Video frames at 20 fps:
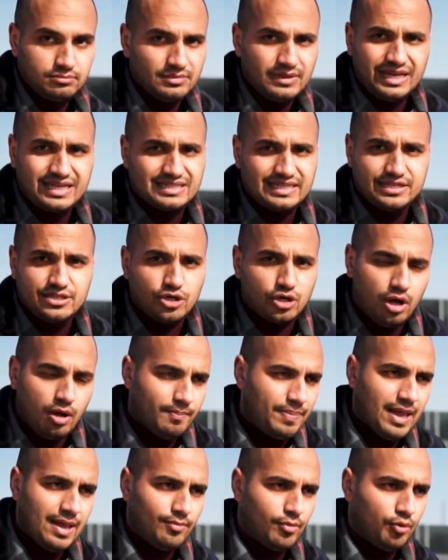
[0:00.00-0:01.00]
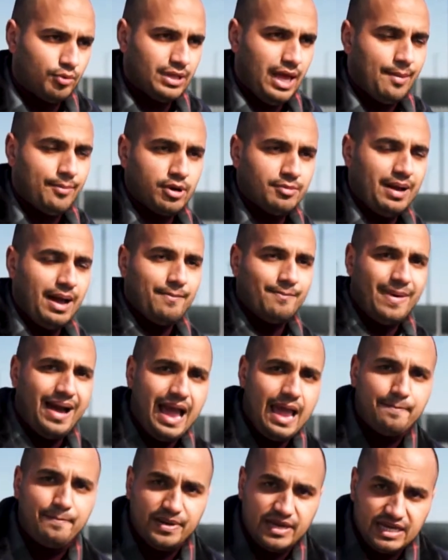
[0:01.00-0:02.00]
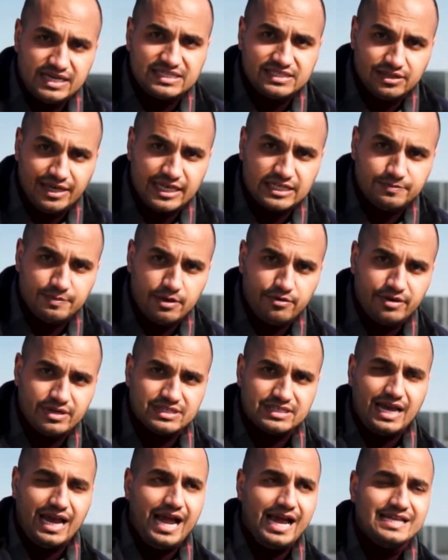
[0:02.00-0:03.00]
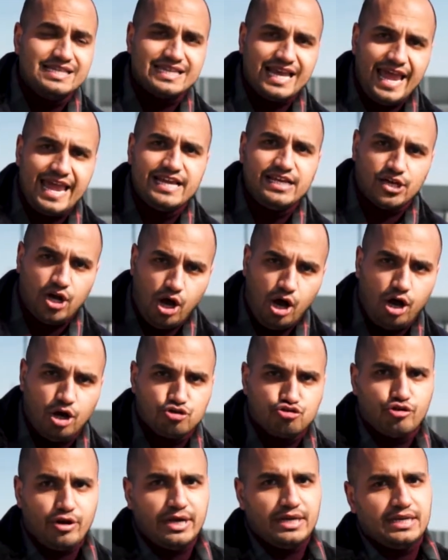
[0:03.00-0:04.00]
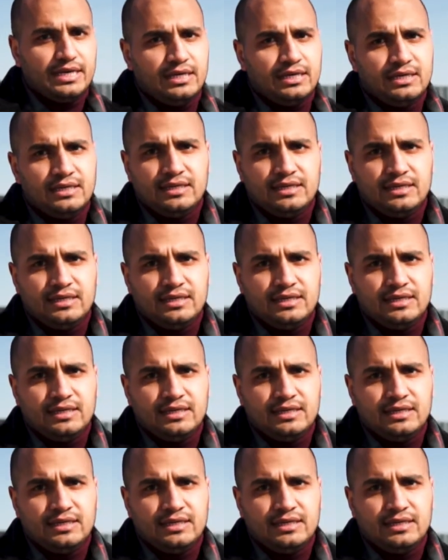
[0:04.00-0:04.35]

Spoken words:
Like I said, you can't pay them all with that. I'm on about my personal experience as a car trader.